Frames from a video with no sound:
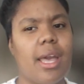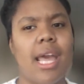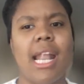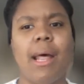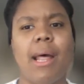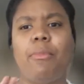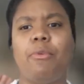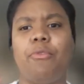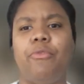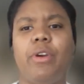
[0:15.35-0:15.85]
and
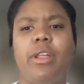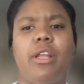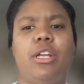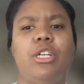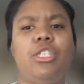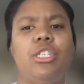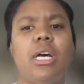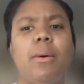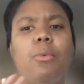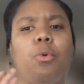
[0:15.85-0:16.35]
I'm gonna
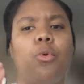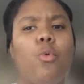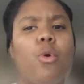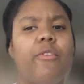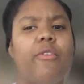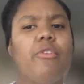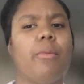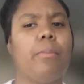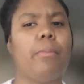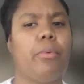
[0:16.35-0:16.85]
finish up
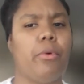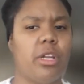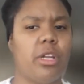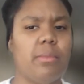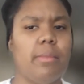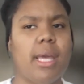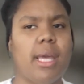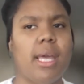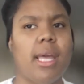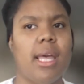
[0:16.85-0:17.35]
whoever booked
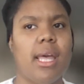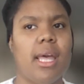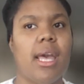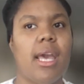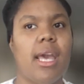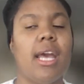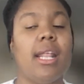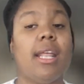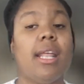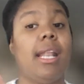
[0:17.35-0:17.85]
me.
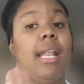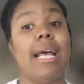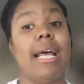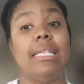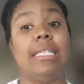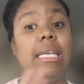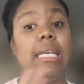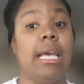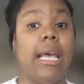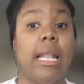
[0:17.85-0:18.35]
And then
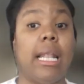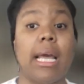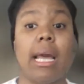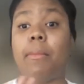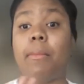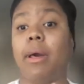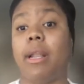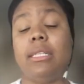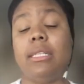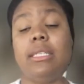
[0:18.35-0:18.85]
that's it. Like,
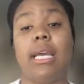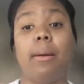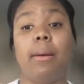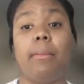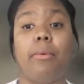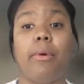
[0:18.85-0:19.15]
I'm gonna take a